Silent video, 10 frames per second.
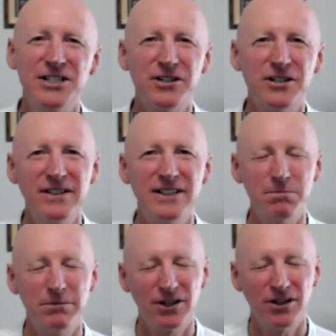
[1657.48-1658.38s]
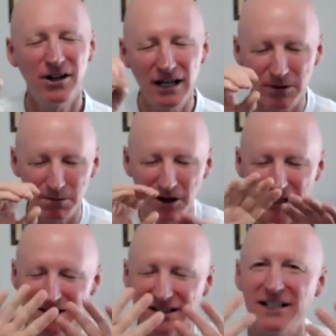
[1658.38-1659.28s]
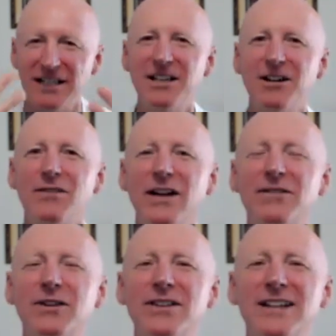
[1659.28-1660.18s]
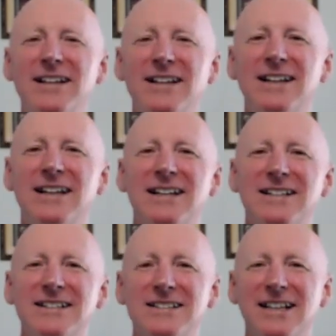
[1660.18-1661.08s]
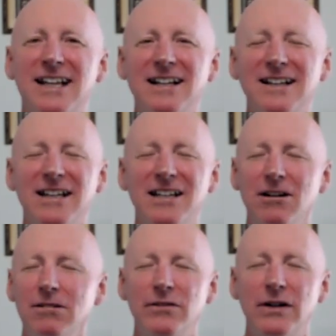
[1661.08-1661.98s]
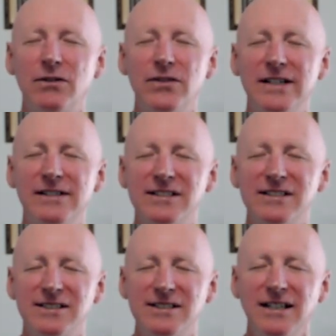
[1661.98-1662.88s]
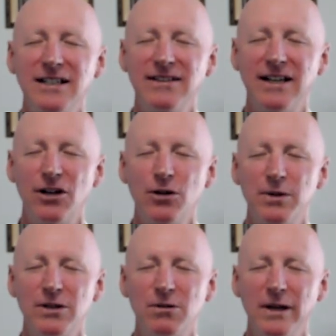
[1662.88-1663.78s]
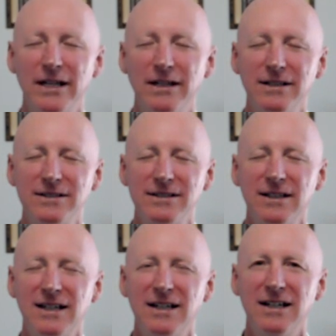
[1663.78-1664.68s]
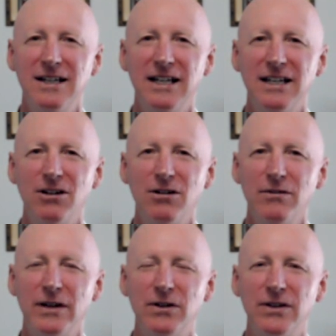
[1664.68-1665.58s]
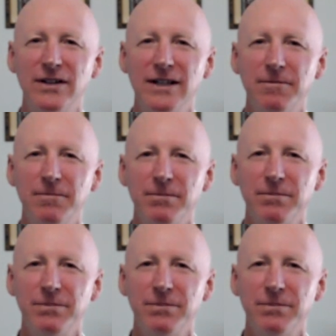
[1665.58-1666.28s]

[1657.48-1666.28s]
During this time, the mind is letting go of everything. Just let go of everything. Just sit in that open awareness. Let go of everything.